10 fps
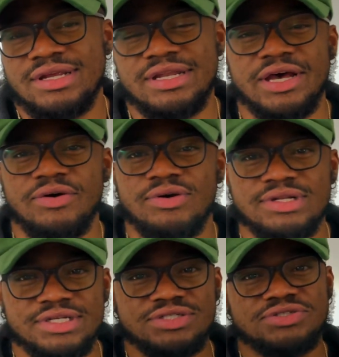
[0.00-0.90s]
Now,
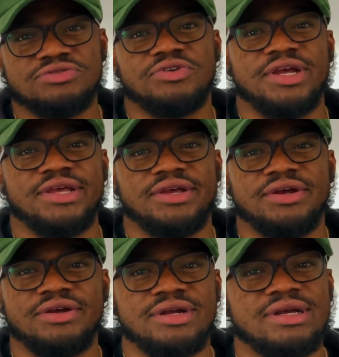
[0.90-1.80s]
this shoe right
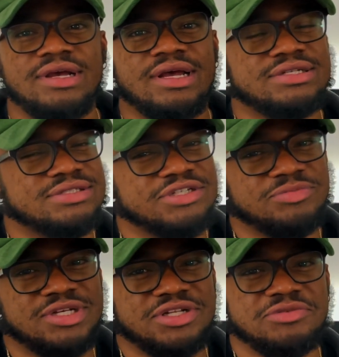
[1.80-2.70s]
here took
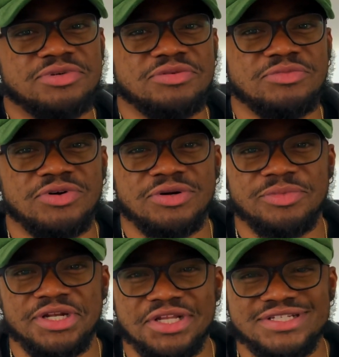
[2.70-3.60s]
me a little bit more
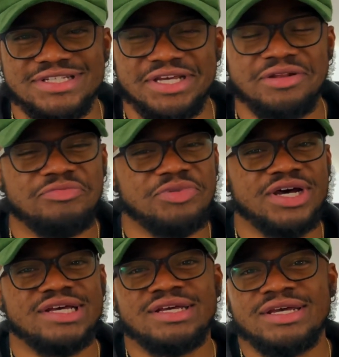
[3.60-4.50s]
money to get,
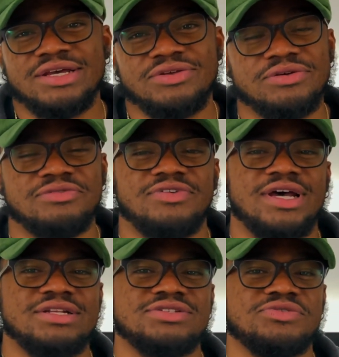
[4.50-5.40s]
but you can
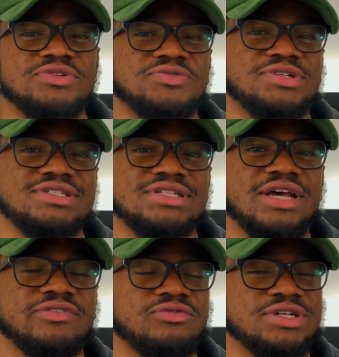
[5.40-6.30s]
find this
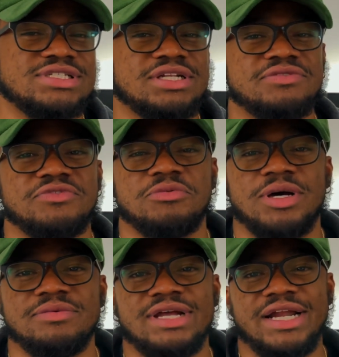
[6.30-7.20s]
327 retailing for
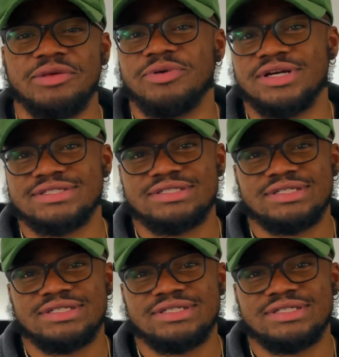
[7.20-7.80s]
about 90 bucks.